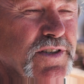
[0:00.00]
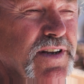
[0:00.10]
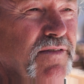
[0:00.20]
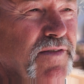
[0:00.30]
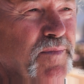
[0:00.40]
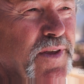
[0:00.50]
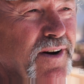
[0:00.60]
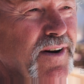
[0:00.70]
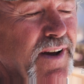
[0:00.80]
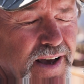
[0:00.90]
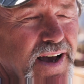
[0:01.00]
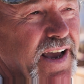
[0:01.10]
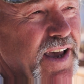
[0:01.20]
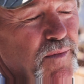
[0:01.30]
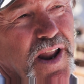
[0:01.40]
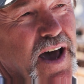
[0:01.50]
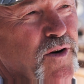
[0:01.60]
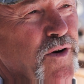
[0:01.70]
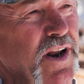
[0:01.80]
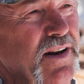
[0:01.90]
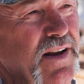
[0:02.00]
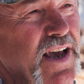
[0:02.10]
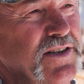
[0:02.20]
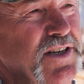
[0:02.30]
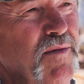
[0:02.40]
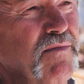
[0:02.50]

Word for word: and stuff up there, I give them a lot of credit, heads